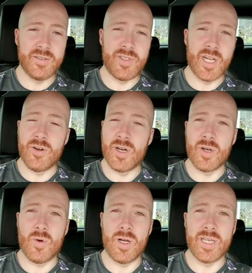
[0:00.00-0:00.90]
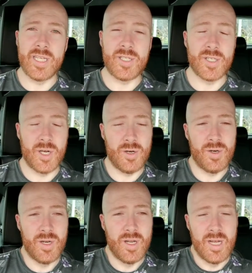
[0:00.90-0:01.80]
of gender inequality, so
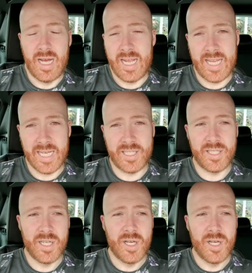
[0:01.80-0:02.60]
I guess